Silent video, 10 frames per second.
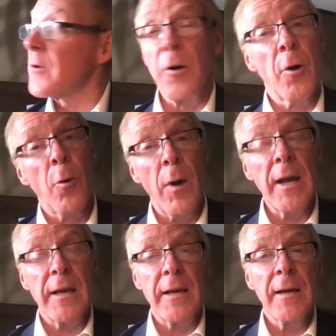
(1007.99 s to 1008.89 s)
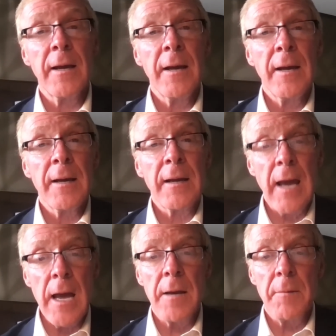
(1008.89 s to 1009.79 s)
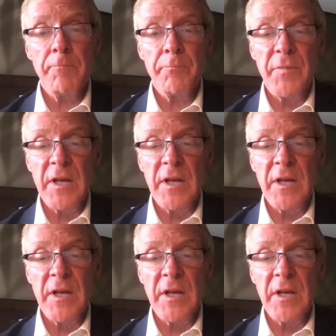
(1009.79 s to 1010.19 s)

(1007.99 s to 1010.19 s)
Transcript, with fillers: to Hawaii came